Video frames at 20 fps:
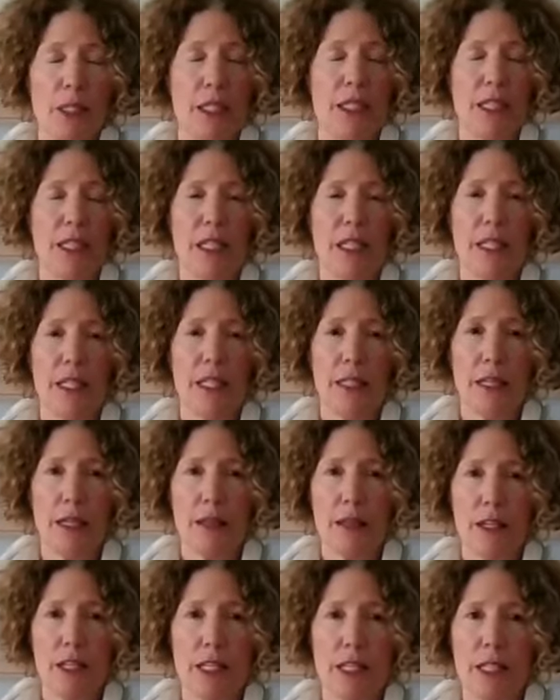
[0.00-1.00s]
quickly. A
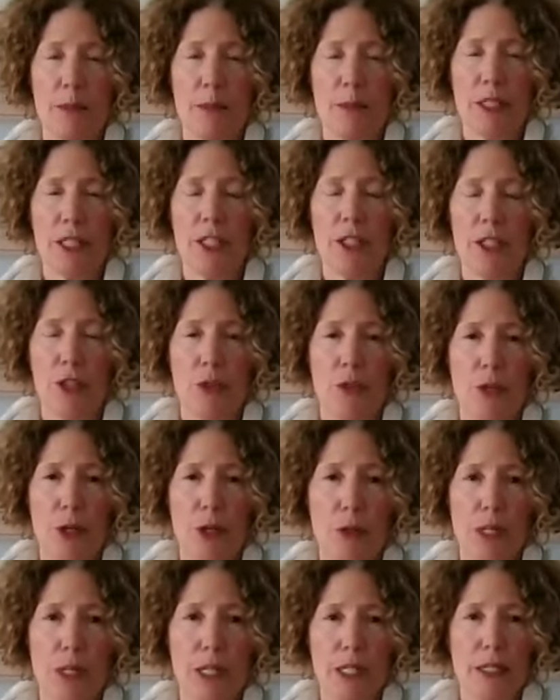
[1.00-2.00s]
thought slips in, you
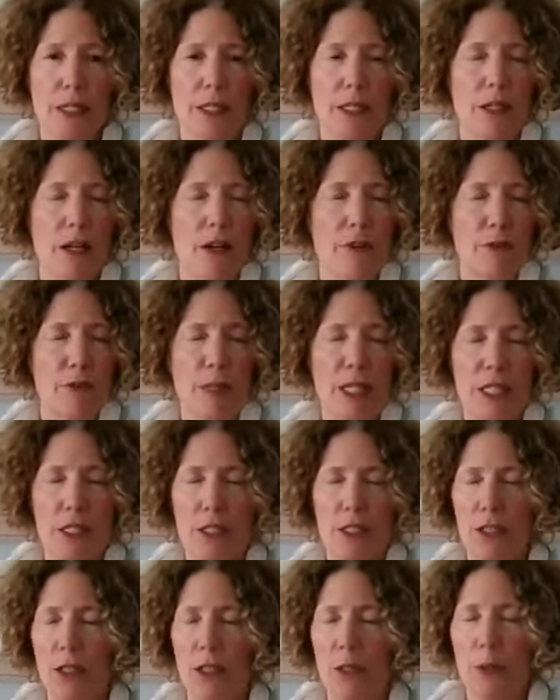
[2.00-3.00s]
notice, soft
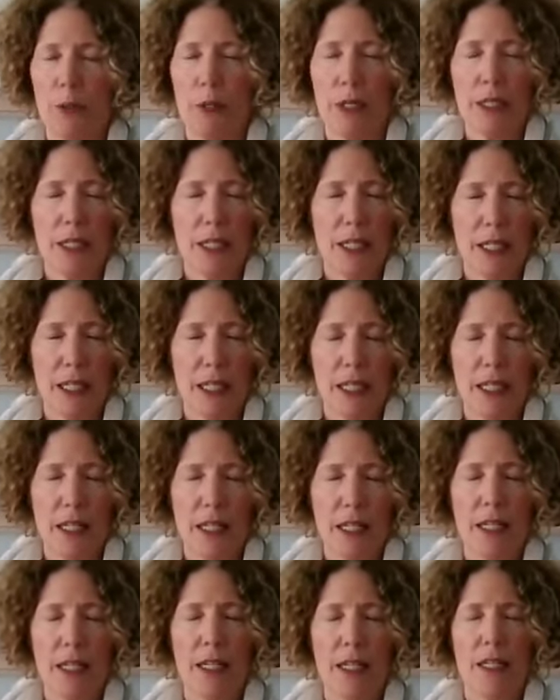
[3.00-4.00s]
mental note
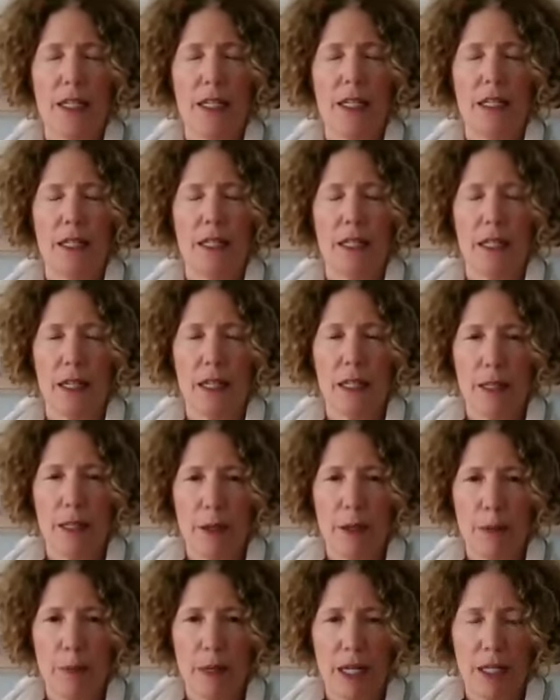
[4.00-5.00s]
thinking,
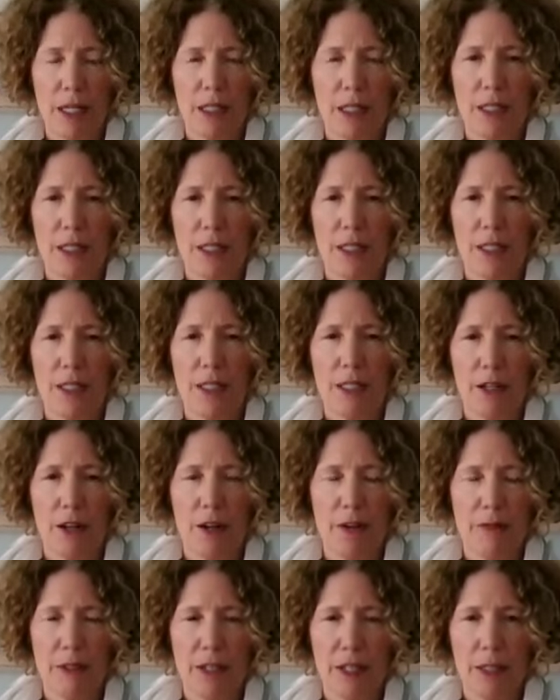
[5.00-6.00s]
allow the body to
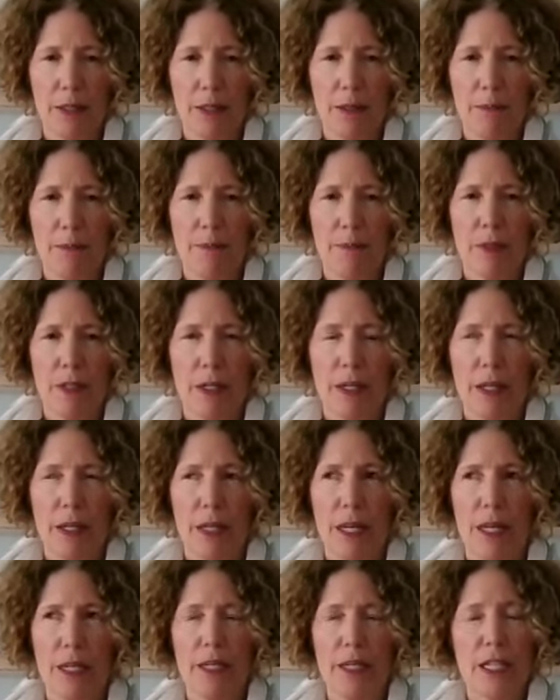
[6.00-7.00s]
soften,
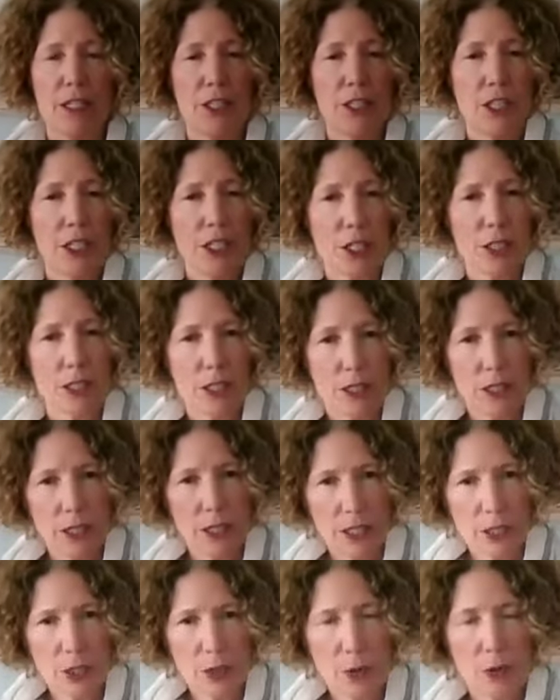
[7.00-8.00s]
and then just
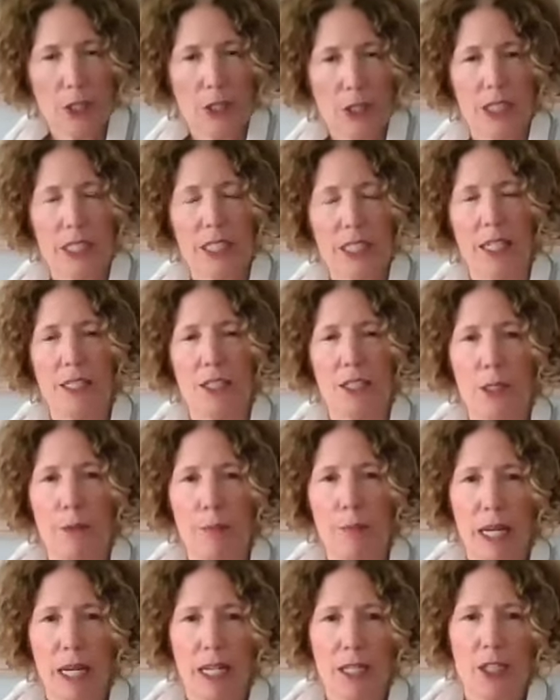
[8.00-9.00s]
escort your
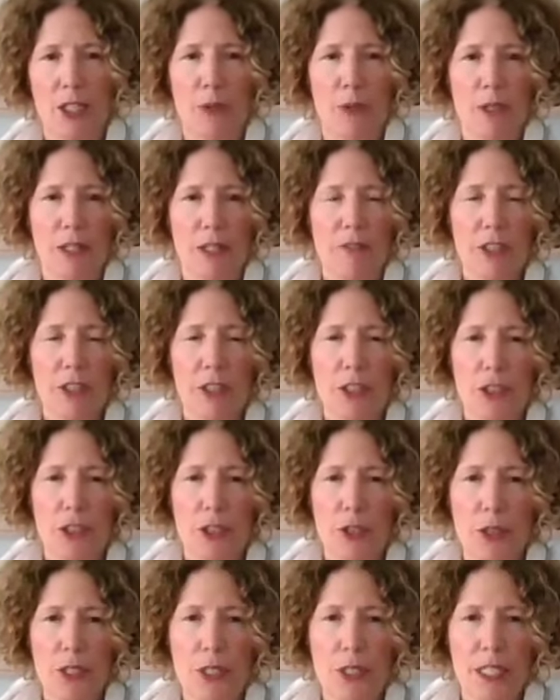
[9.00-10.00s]
attention back to whatever you're
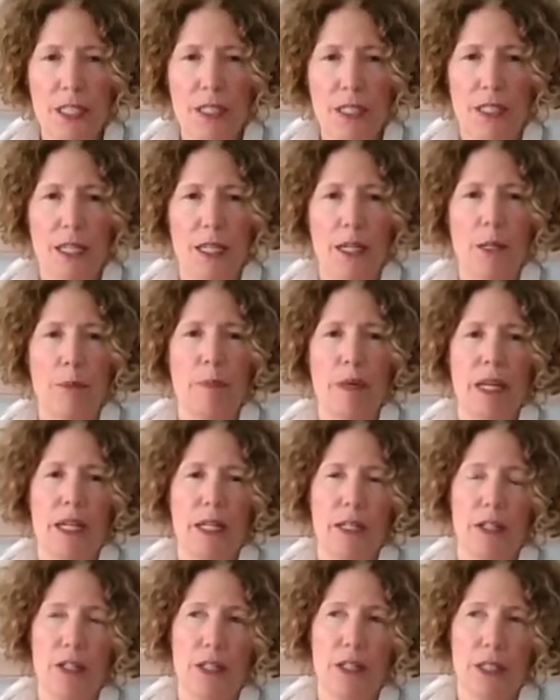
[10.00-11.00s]
using to help
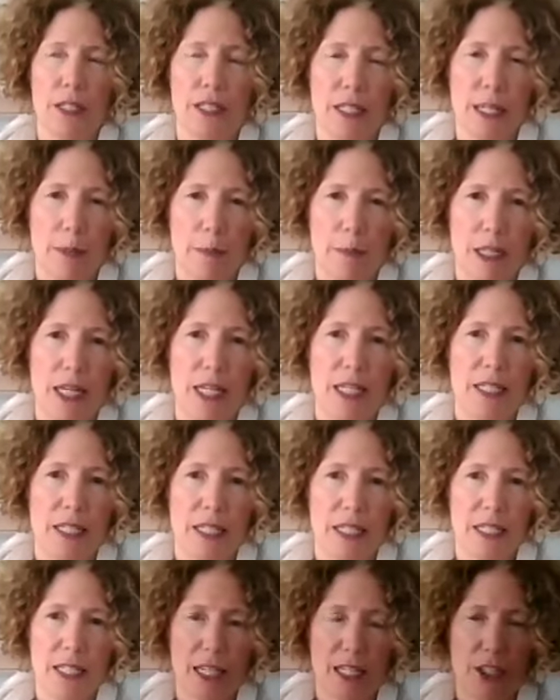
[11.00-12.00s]
anchor or stabilize
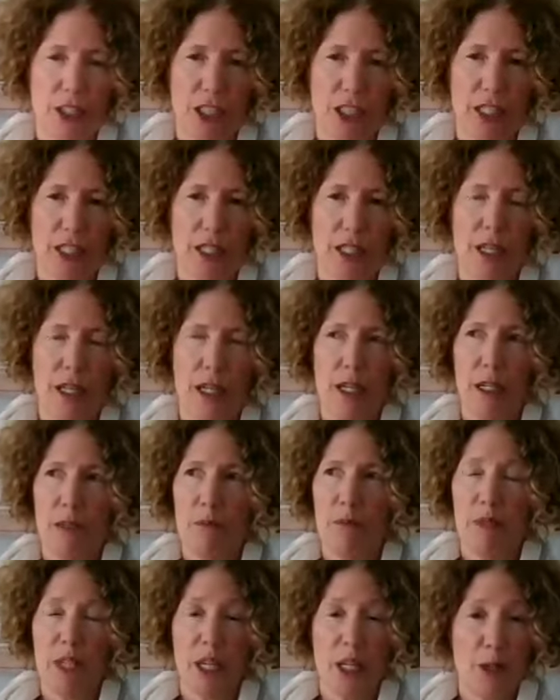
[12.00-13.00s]
attention.
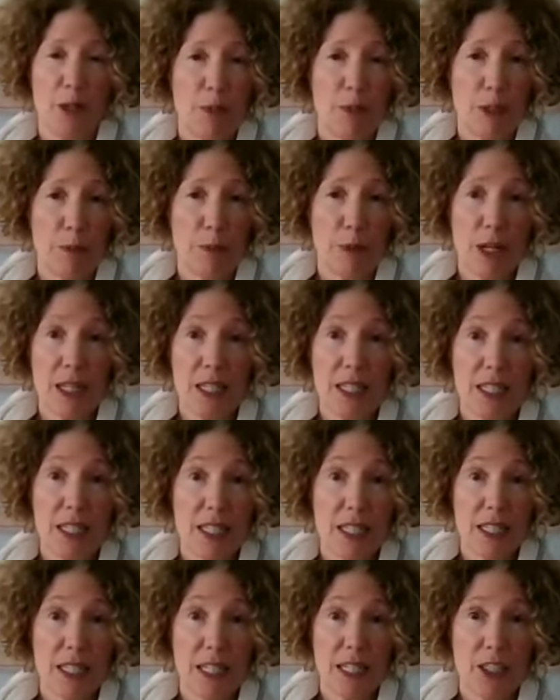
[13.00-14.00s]
That could be breath
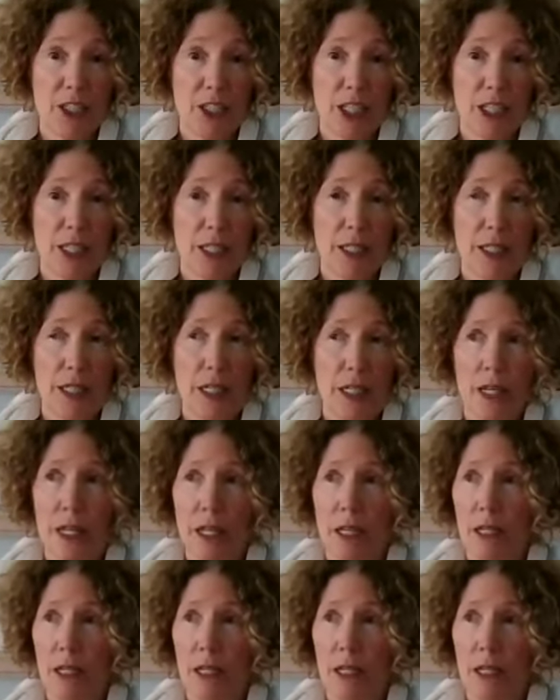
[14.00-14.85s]
sensation,